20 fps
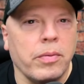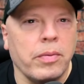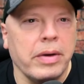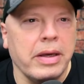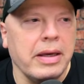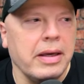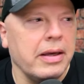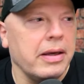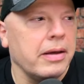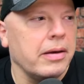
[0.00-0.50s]

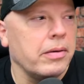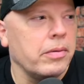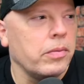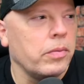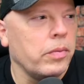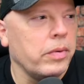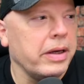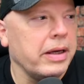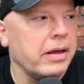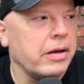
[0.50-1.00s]

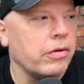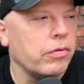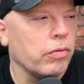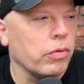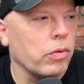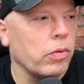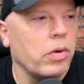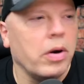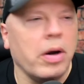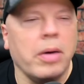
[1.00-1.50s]
we
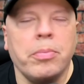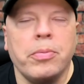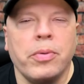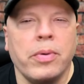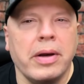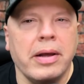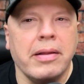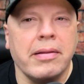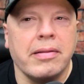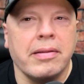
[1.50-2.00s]
grew up
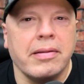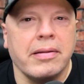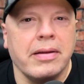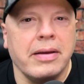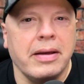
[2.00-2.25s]
with,